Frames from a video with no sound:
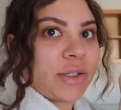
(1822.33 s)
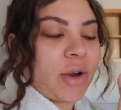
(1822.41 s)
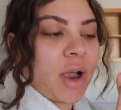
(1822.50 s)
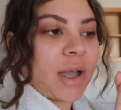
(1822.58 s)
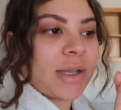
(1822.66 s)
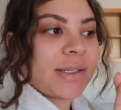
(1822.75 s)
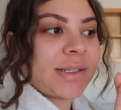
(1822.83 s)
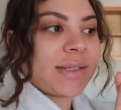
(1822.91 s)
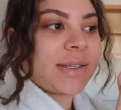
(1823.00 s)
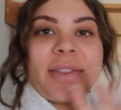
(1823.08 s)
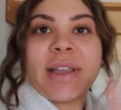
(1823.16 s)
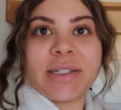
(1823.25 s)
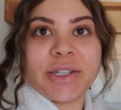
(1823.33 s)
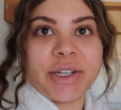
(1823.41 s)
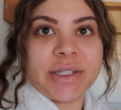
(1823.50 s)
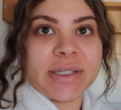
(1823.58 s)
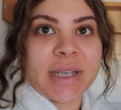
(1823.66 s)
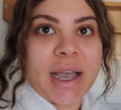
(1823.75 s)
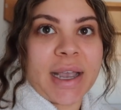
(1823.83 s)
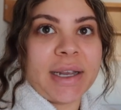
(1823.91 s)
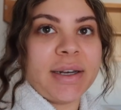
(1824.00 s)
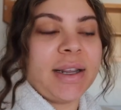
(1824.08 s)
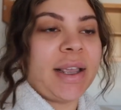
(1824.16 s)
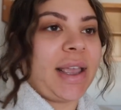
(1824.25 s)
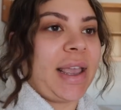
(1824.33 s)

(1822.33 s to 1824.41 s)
crossed that that's a good sign,